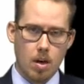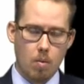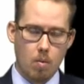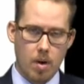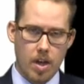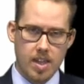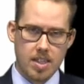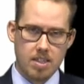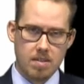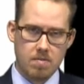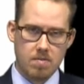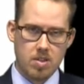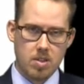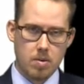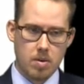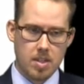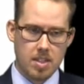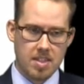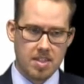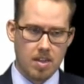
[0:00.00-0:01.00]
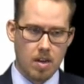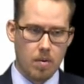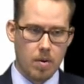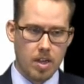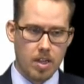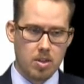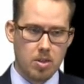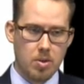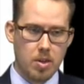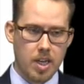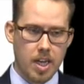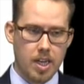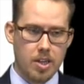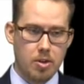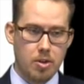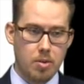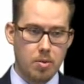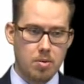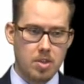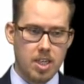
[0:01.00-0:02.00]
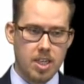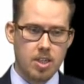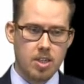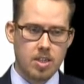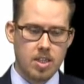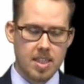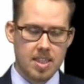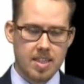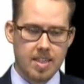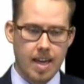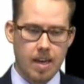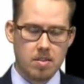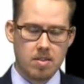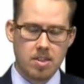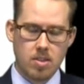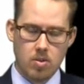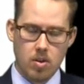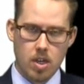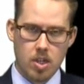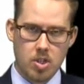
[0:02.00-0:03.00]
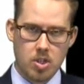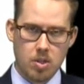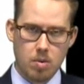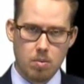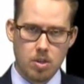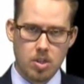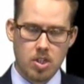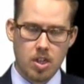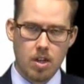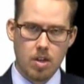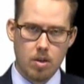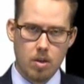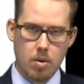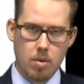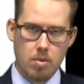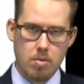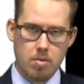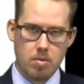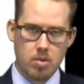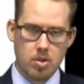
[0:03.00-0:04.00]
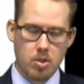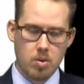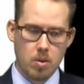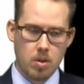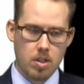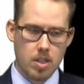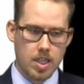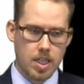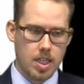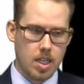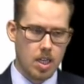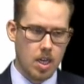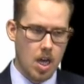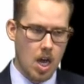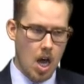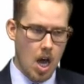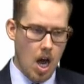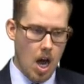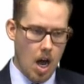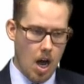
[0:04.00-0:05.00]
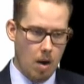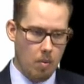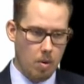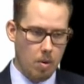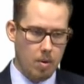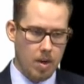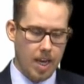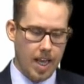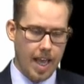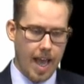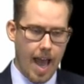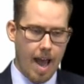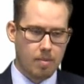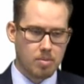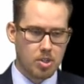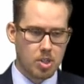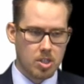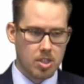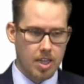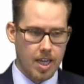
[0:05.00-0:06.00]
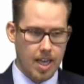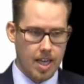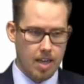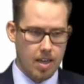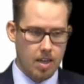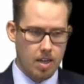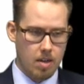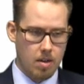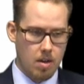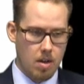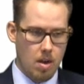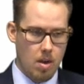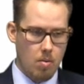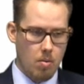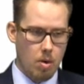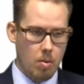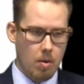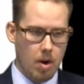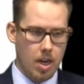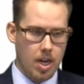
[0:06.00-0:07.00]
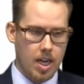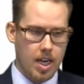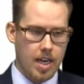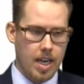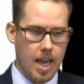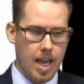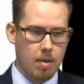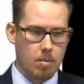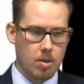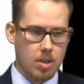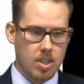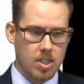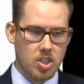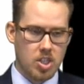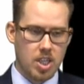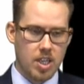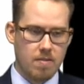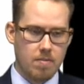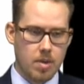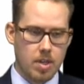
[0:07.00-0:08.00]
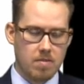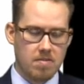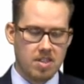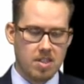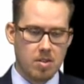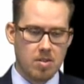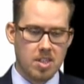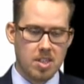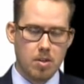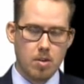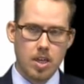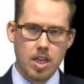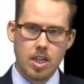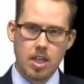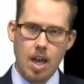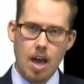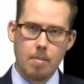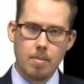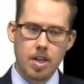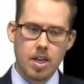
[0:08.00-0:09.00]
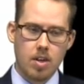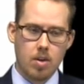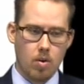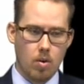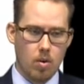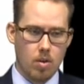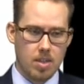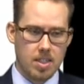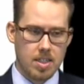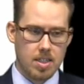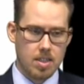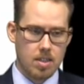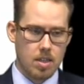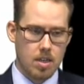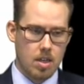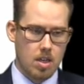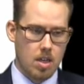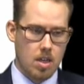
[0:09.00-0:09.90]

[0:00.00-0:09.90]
ways of doing so, including a new tier discount structure, which I'll go through shortly. We want to capture data. We want to enable achievement of socioeconomic goals.